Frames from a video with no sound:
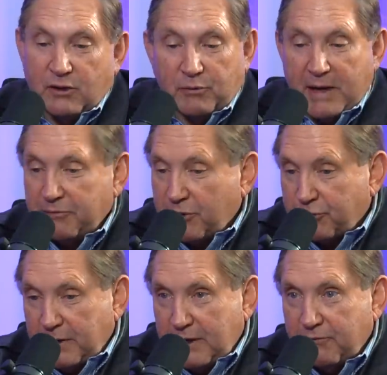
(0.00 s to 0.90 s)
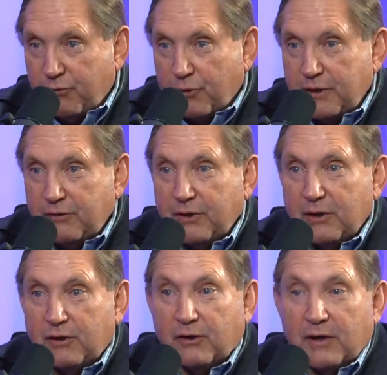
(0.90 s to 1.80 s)
We have the 3D 4D
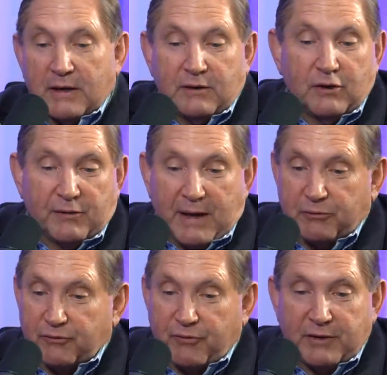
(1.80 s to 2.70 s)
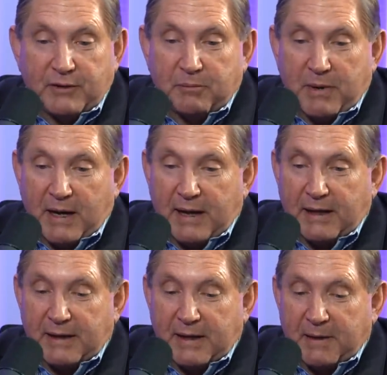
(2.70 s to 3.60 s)
theater, that was funded
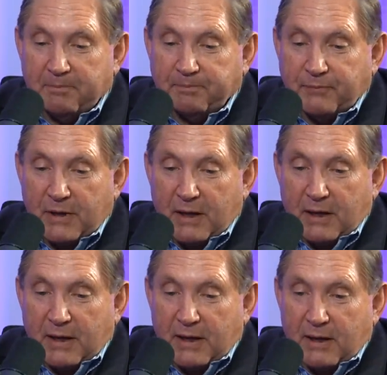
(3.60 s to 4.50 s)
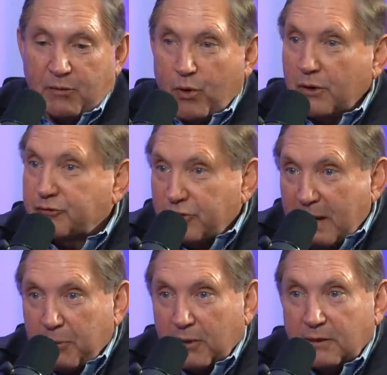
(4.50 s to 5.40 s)
by Walt
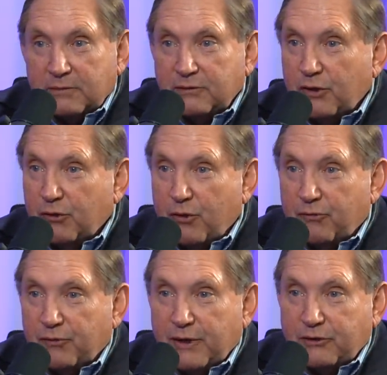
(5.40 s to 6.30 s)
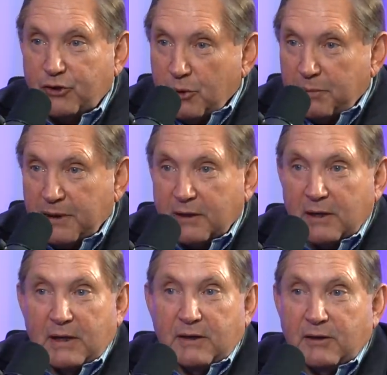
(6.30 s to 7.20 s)
Zabel, over at Cubic,
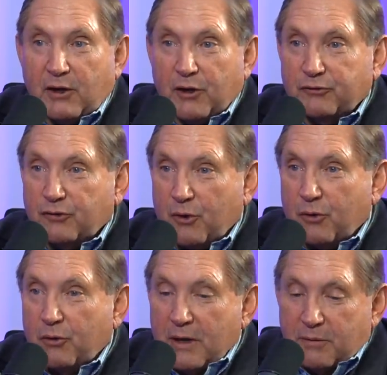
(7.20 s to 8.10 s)
so